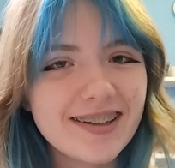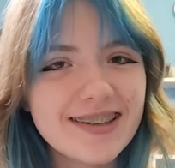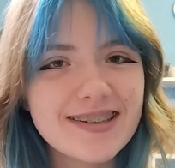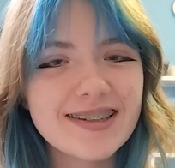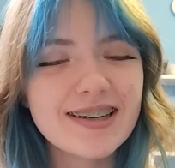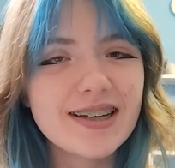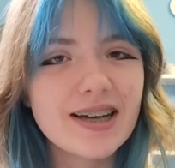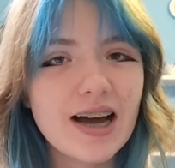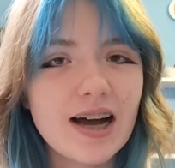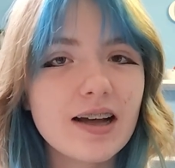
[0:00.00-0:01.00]

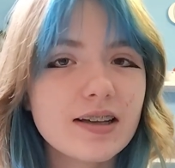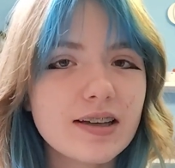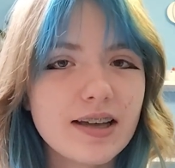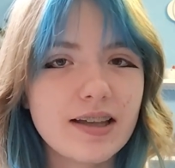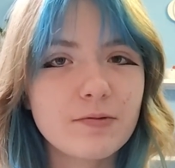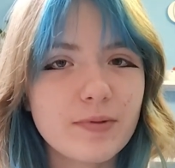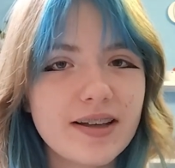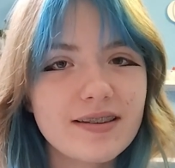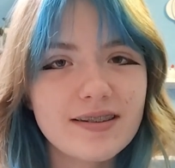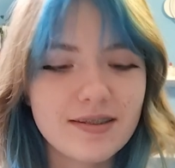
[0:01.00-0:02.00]
Honestly, I can't
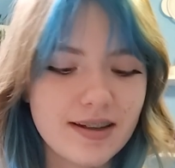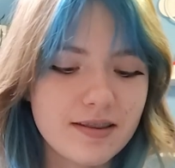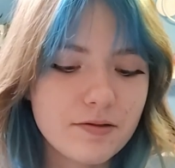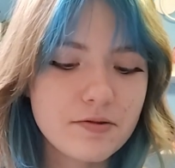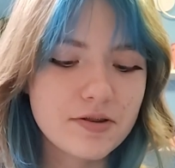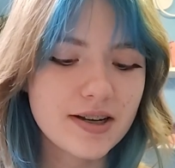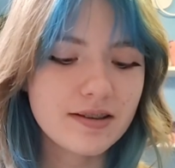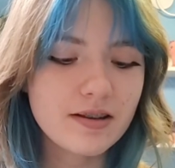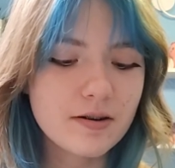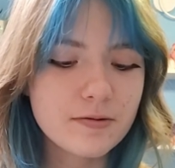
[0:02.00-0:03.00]
wait to get to
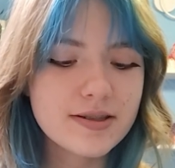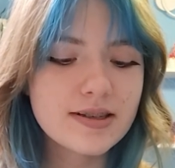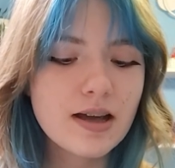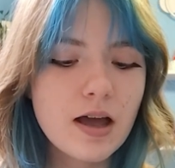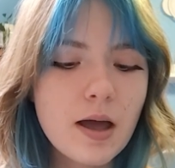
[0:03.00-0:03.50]
crocheting those.